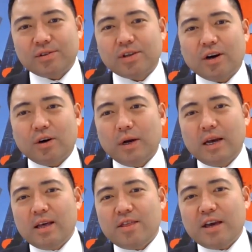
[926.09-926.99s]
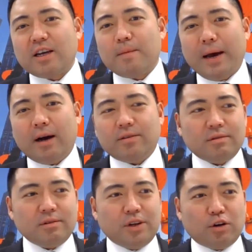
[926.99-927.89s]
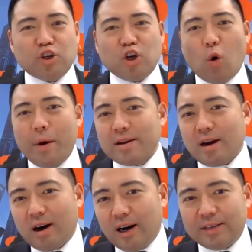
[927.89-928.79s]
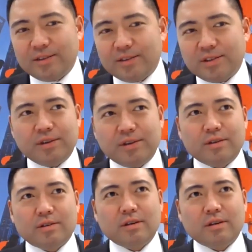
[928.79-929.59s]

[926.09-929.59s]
So think about, going on to